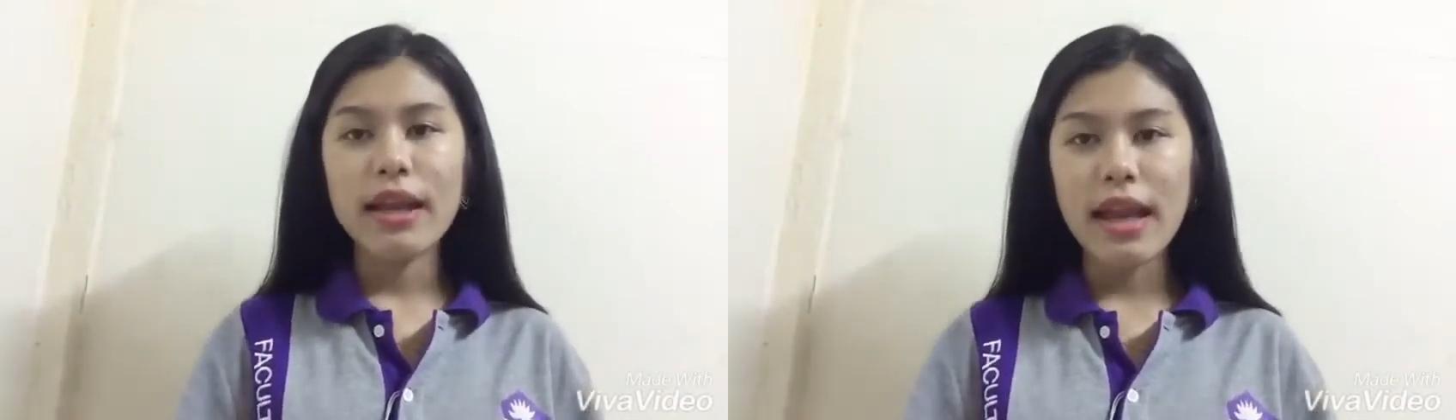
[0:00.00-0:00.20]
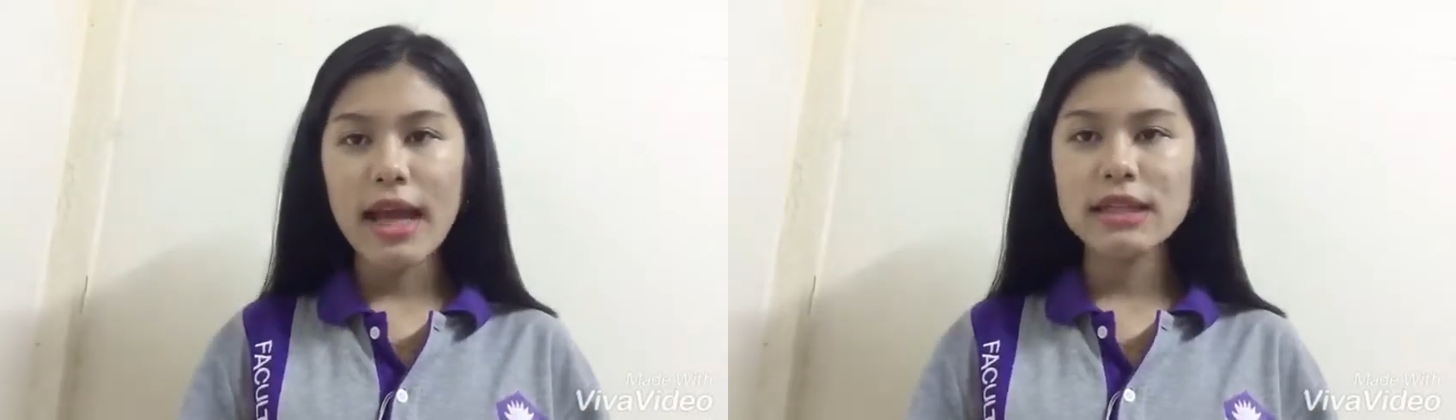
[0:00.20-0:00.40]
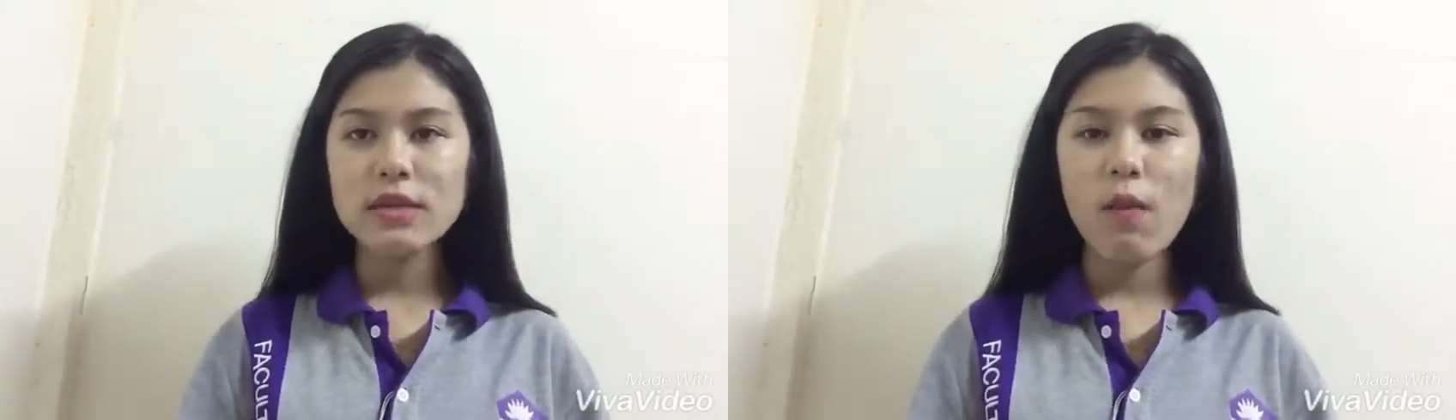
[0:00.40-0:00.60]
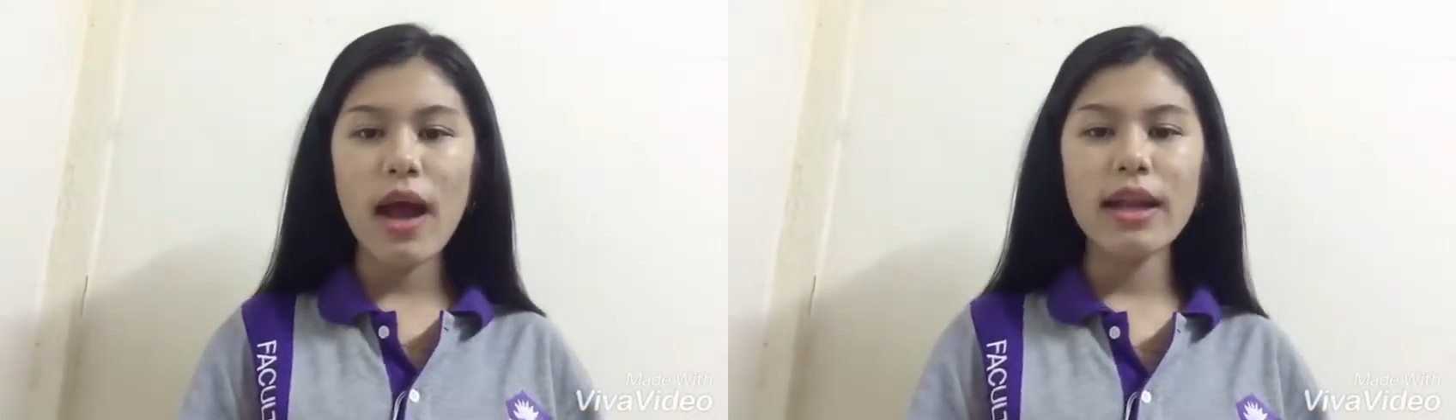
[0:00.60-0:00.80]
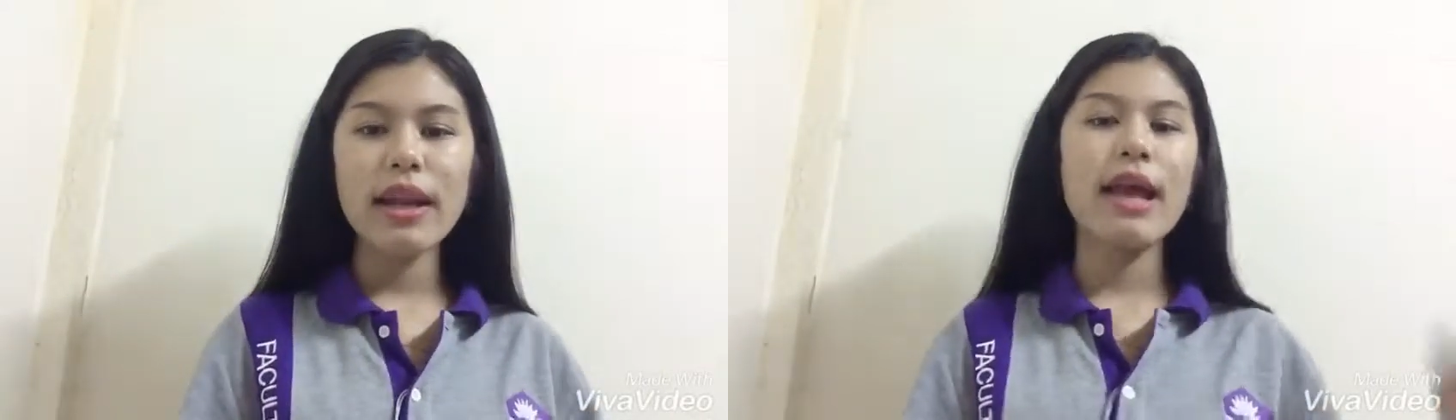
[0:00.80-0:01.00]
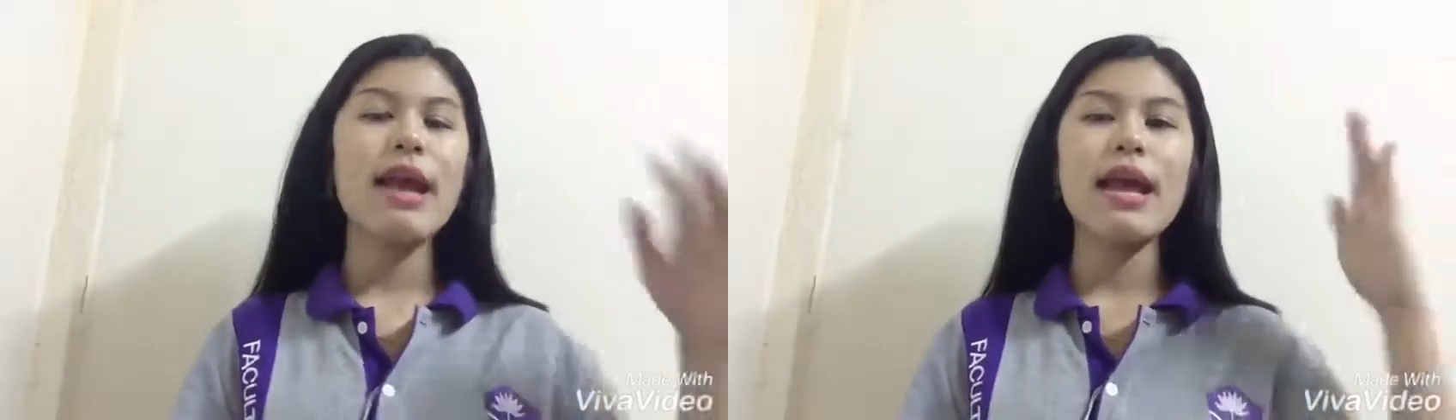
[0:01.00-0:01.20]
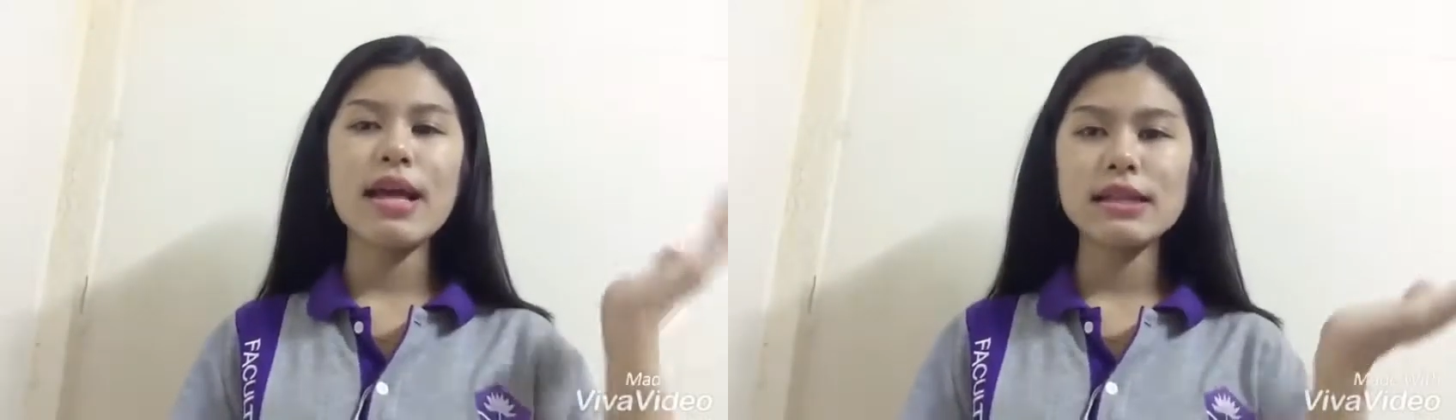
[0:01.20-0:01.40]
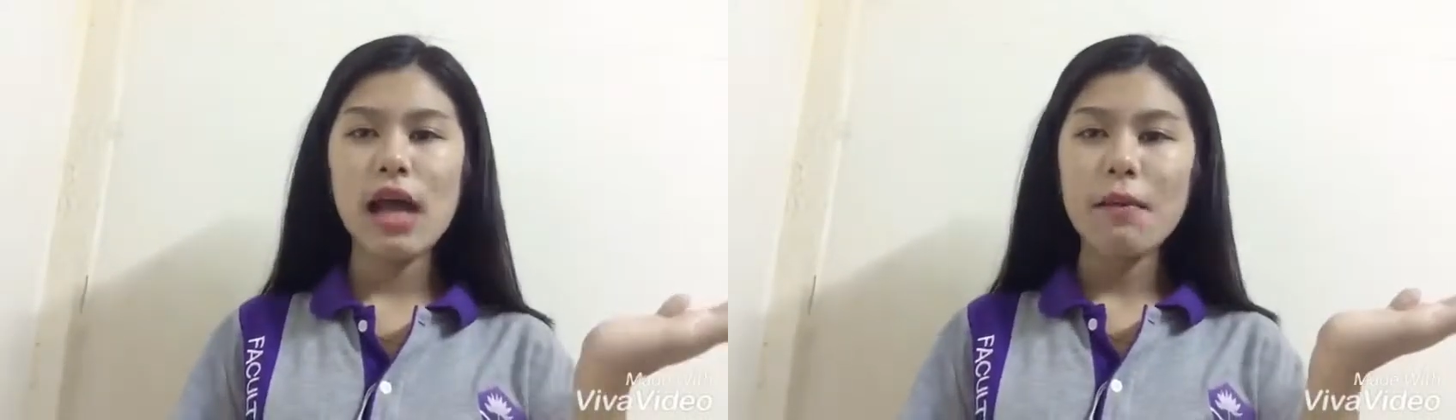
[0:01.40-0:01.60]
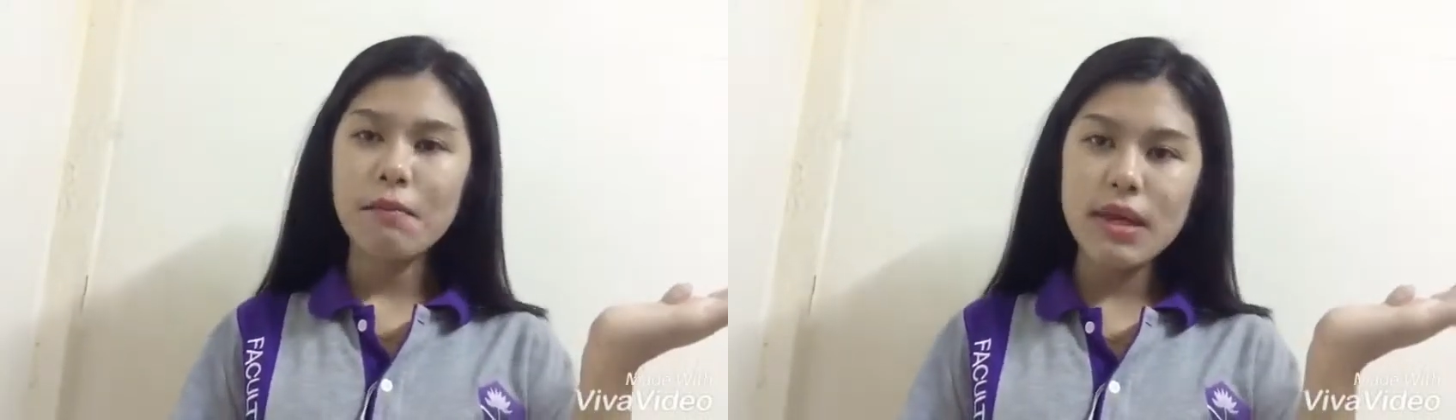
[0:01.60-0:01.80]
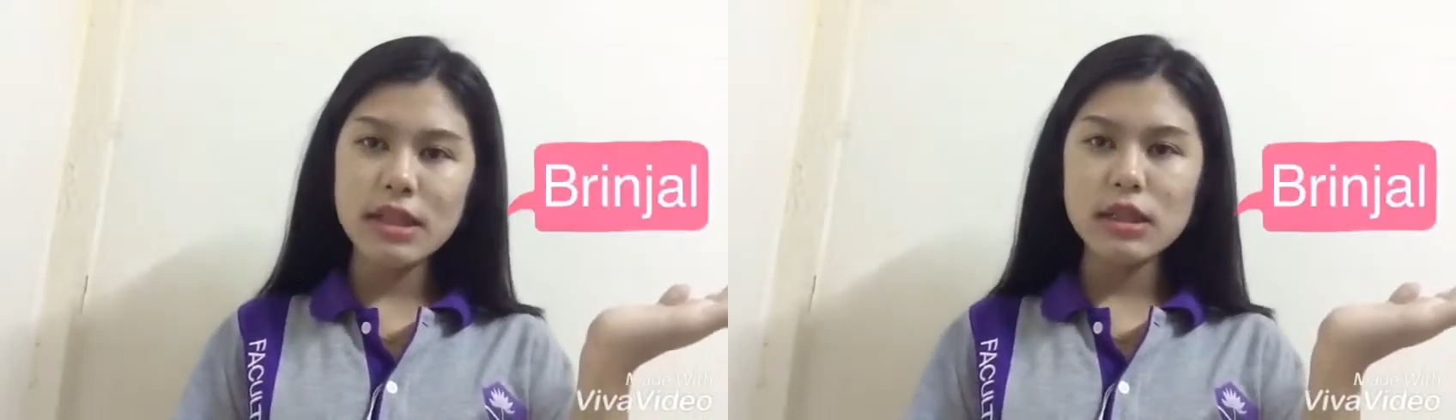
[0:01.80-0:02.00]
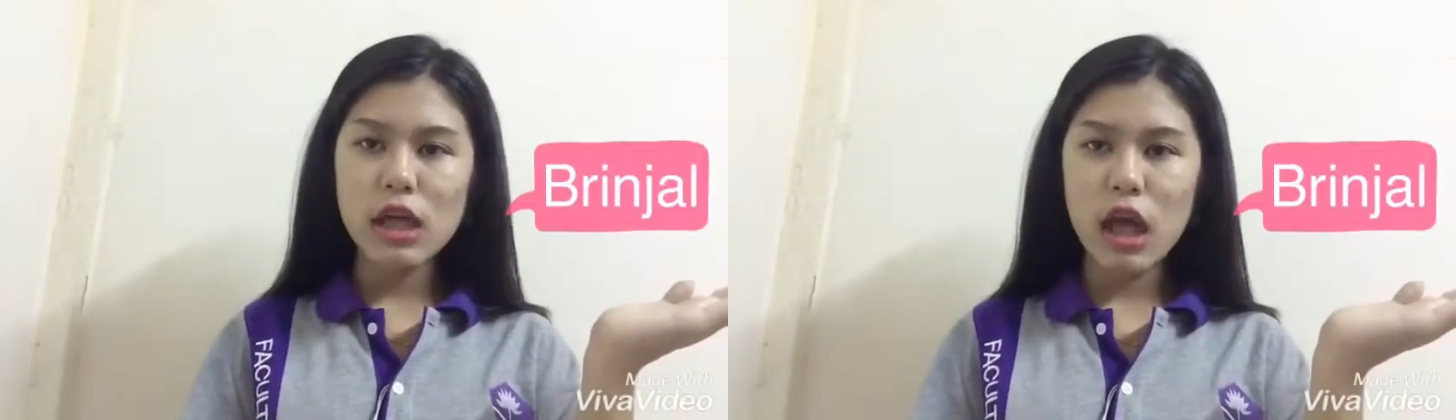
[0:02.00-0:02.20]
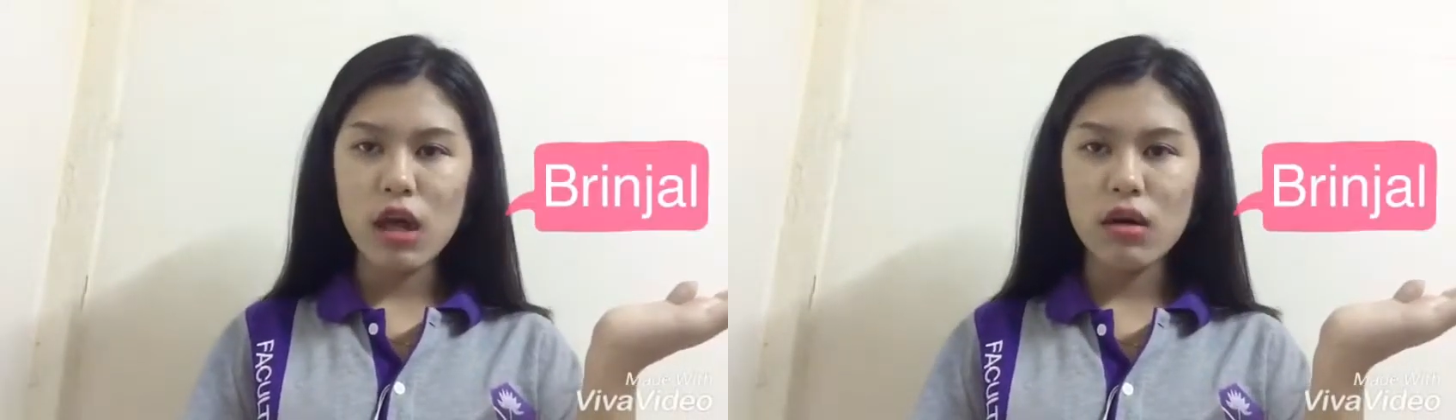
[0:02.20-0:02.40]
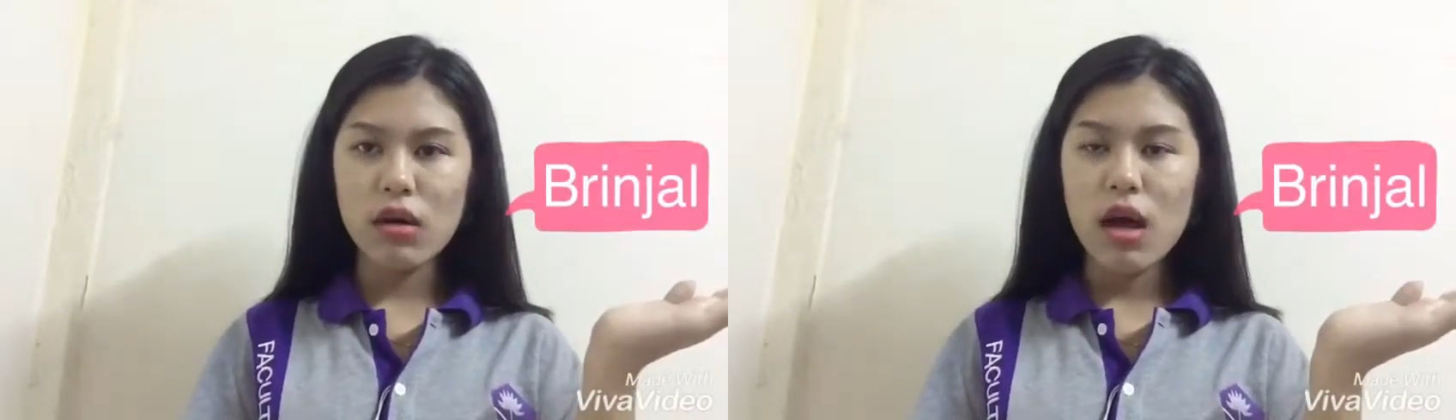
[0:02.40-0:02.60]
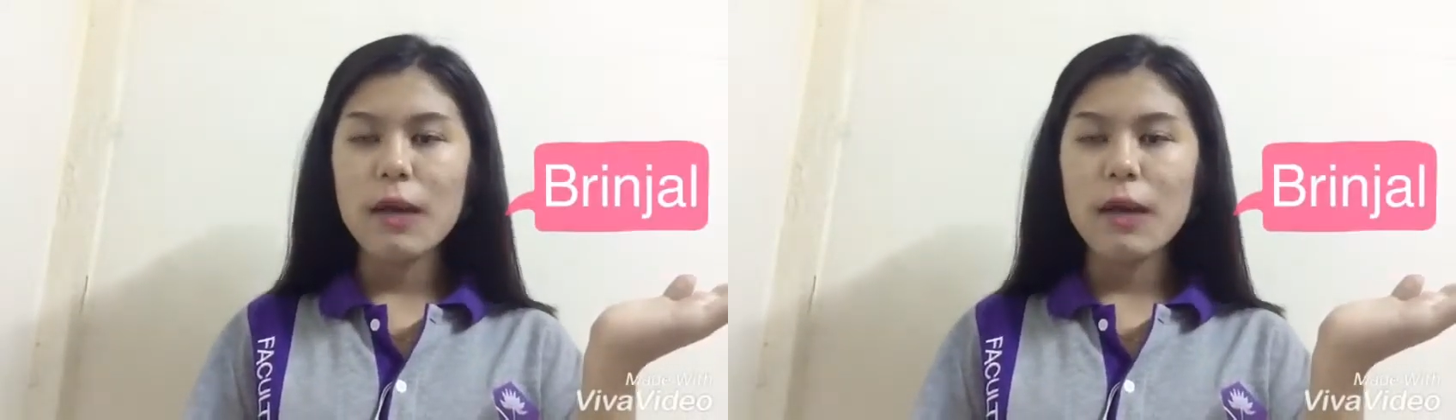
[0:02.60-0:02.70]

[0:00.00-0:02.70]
The next one is brinjal.